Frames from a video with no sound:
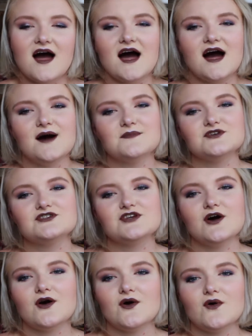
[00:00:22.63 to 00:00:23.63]
Um,
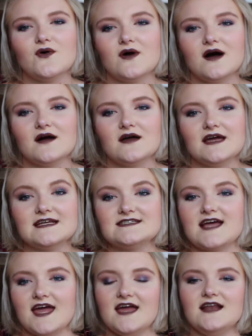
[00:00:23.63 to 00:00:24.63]
so in a
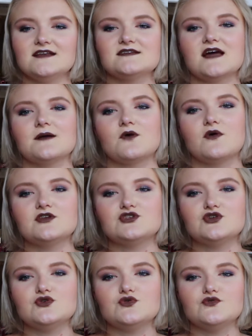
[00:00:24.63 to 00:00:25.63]
second, I'm going
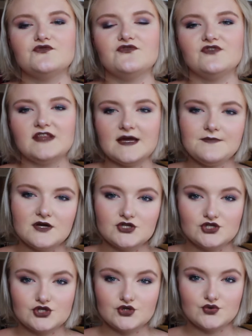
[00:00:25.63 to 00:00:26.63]
to flip
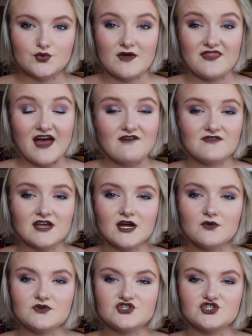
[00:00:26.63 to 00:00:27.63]
to that
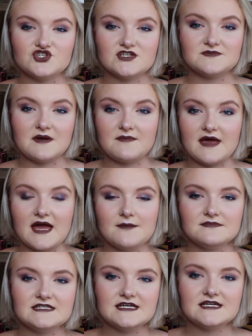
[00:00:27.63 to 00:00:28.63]
video, which is just my May
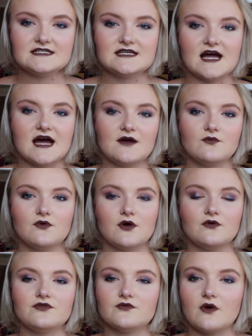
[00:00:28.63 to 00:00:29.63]
empties. I will
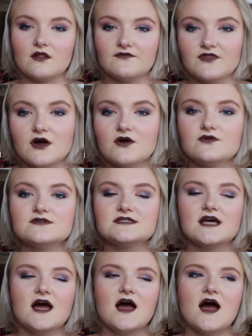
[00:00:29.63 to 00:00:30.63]
go through all of
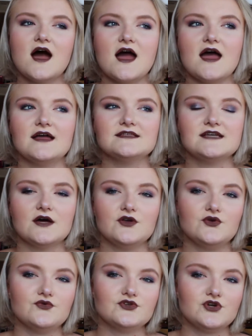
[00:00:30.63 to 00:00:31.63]
those and tell
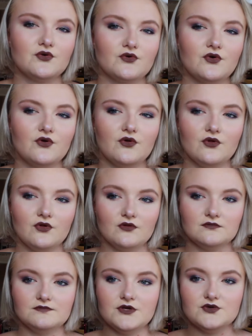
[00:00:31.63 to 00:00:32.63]
you the
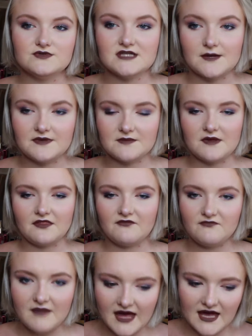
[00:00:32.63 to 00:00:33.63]
total used up in the month
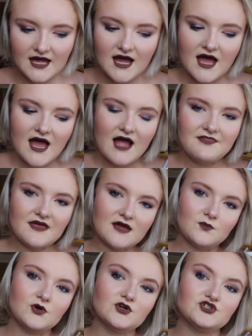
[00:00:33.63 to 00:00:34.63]
of May. And
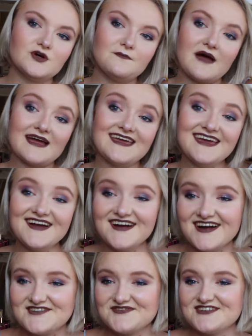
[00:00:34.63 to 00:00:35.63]
then we'll jump back
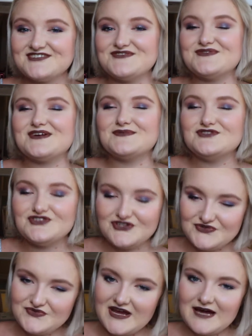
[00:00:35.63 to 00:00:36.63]
here and we'll do
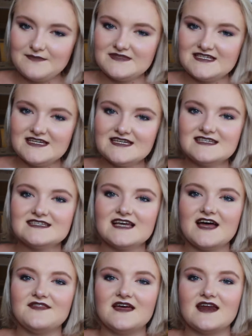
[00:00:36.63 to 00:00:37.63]
June empties.
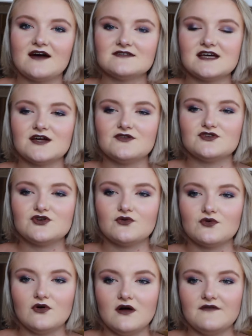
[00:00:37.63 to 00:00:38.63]
And then I'll tell you the
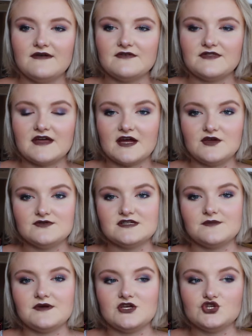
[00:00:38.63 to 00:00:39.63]
total of everything I used
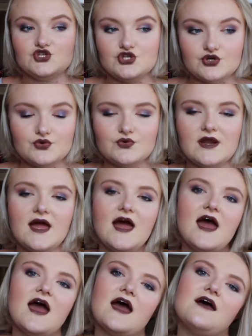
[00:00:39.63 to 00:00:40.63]
up in June.
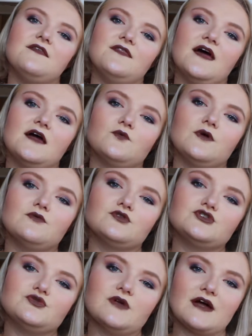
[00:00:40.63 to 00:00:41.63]
And then we will
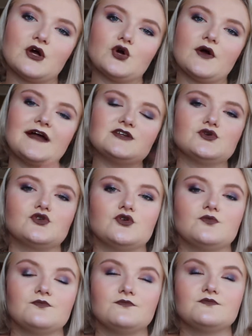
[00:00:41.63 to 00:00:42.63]
do like a grand
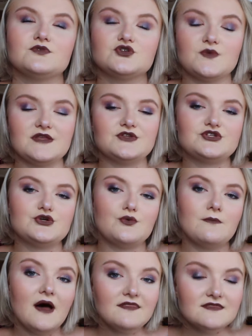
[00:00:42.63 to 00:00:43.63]
total between the two
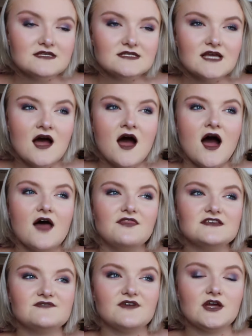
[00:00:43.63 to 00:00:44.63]
months.
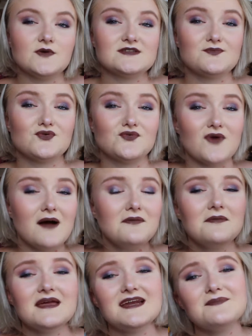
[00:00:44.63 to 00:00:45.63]
This video is
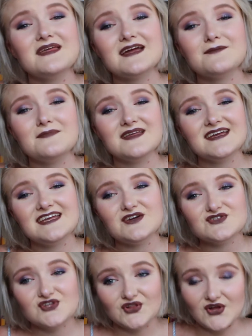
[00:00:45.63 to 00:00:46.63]
probably gonna be like a million
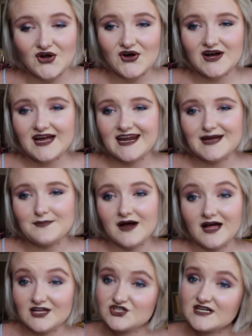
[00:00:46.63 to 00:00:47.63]
years long and I
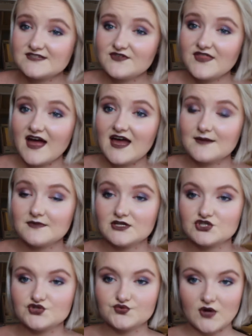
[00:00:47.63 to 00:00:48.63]
apologize for that. I'm
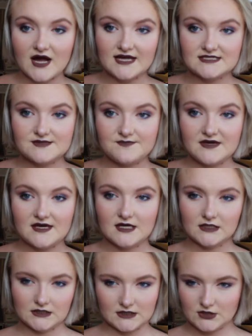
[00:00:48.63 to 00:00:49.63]
gonna try to be
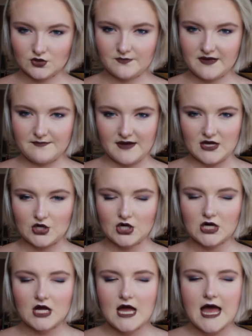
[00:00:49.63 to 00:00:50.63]
a little bit
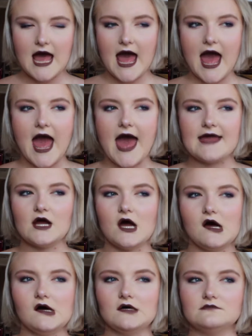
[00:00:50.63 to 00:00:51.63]
better at
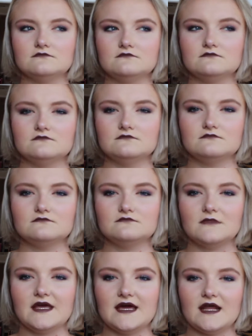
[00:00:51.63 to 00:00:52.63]
um,
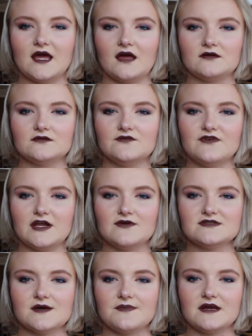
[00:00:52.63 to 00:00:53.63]
getting
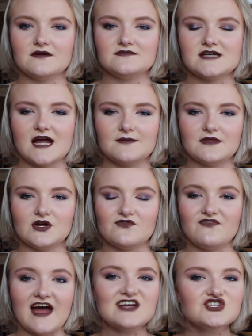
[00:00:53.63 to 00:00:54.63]
videos up in a timelier
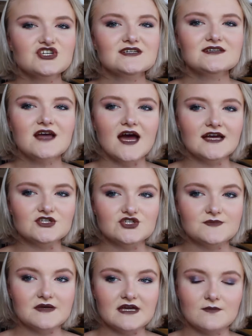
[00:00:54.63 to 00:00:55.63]
fashion and
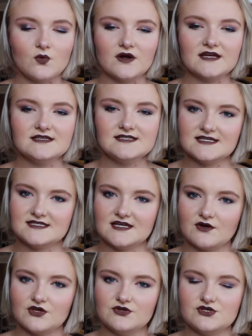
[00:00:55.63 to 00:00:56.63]
just being more
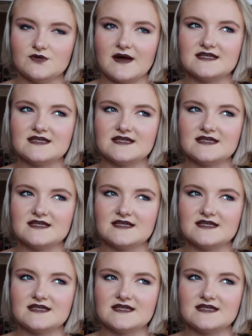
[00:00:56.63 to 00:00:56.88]
consistent on YouTube.